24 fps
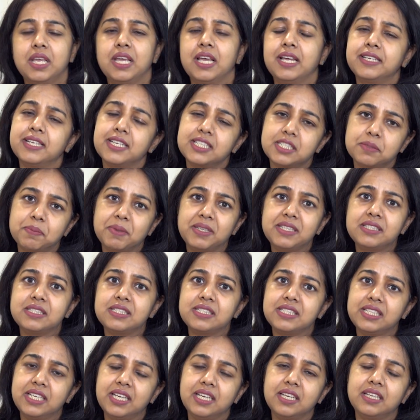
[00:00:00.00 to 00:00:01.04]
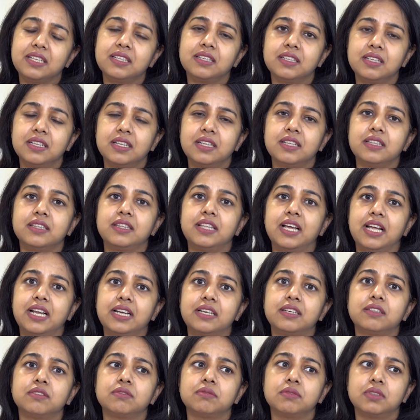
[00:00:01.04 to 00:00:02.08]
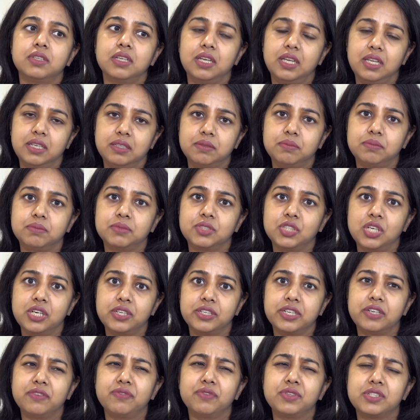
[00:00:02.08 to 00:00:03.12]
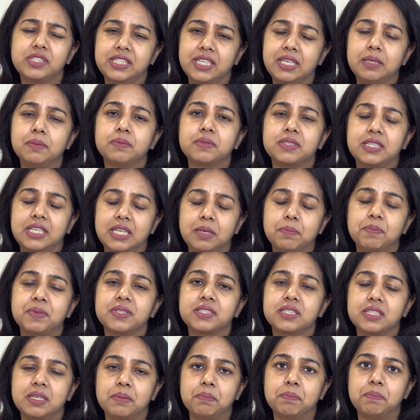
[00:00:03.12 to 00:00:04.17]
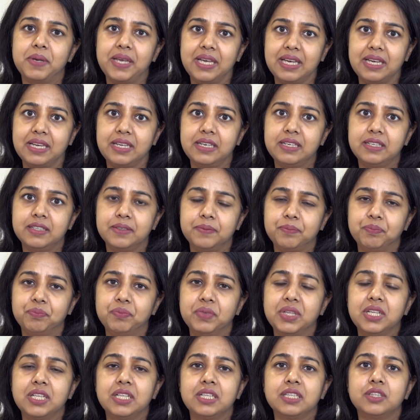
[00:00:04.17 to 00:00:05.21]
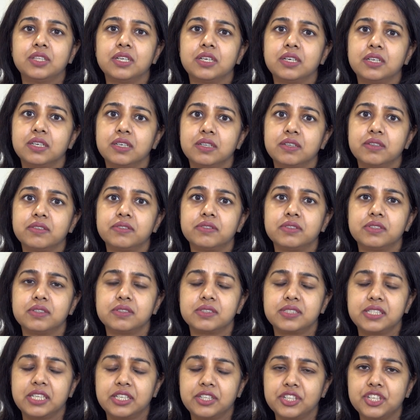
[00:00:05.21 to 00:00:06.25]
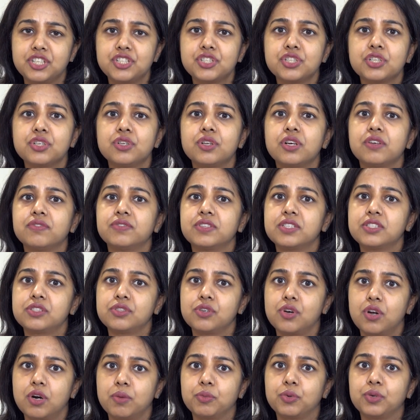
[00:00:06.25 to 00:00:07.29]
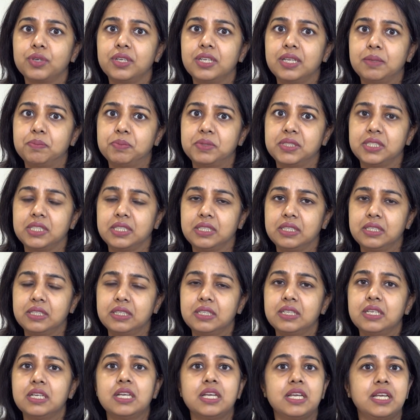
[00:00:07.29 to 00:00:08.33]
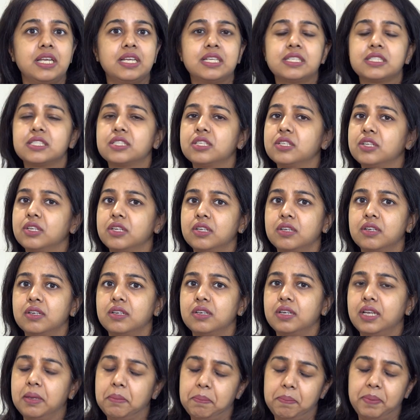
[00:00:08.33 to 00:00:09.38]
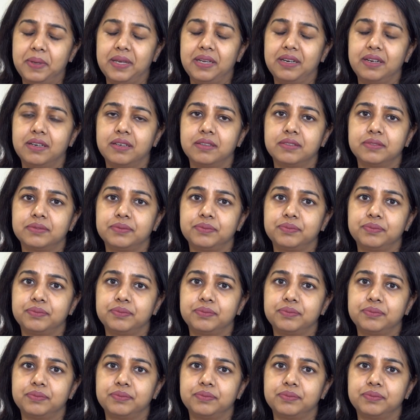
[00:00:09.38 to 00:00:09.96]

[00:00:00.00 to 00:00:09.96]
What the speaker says: It has been seen that in children where sleep is impaired, the secretion of this hormone leptin is impaired,